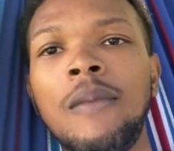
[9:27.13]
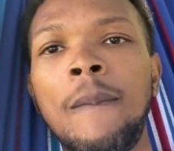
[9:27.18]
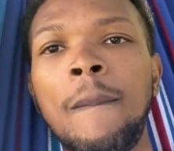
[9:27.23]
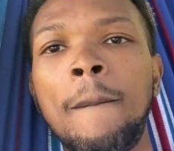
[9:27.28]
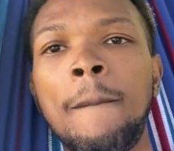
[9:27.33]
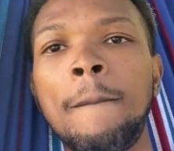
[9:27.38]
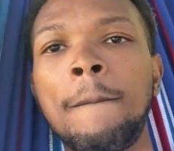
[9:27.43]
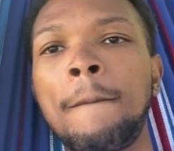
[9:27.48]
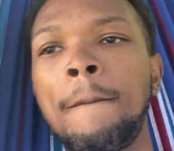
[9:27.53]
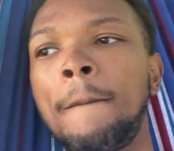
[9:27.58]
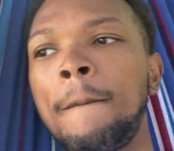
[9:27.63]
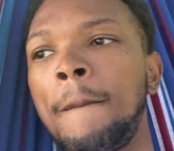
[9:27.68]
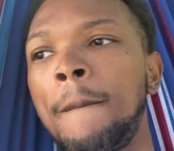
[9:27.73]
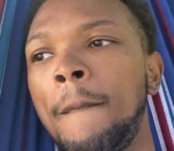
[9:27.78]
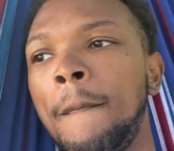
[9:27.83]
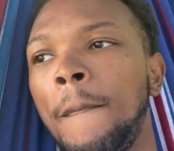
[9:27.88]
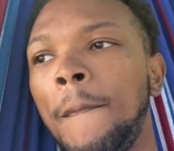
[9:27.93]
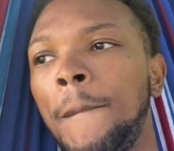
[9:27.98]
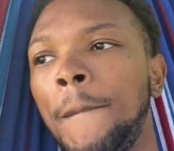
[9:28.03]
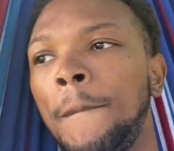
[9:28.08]

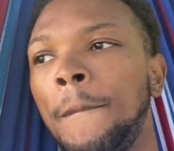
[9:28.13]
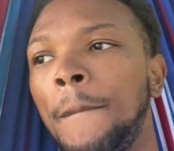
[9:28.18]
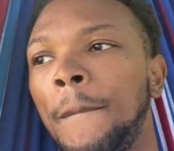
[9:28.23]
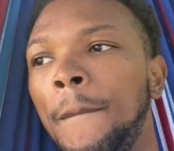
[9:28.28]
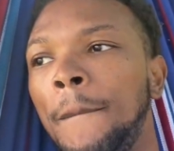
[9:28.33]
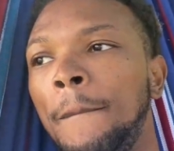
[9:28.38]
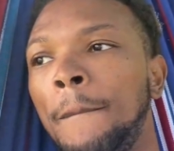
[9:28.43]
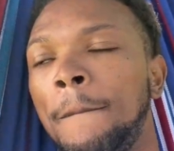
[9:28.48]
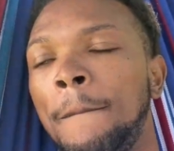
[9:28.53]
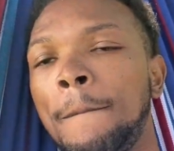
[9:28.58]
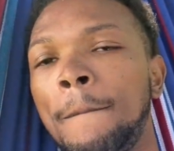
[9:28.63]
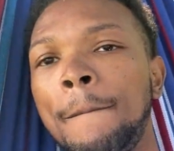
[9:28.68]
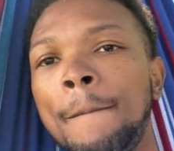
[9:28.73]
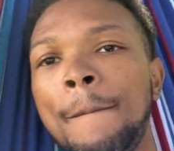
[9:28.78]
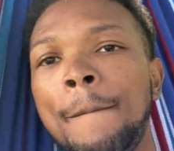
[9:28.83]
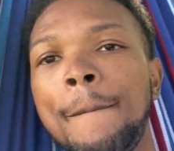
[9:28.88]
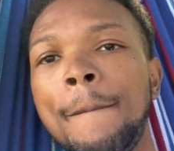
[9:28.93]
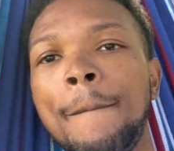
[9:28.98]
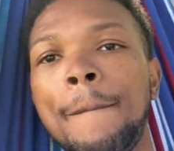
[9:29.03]
Nothing is said.